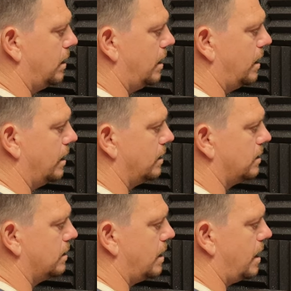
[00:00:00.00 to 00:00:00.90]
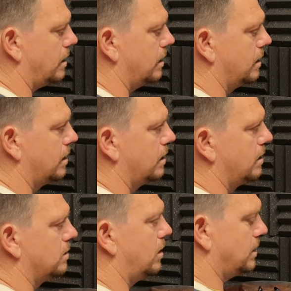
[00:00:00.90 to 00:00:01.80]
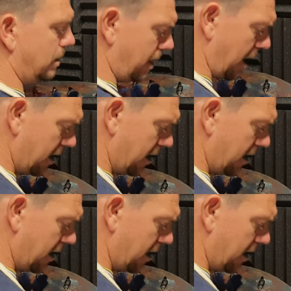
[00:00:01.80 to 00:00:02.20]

like that. So that's a,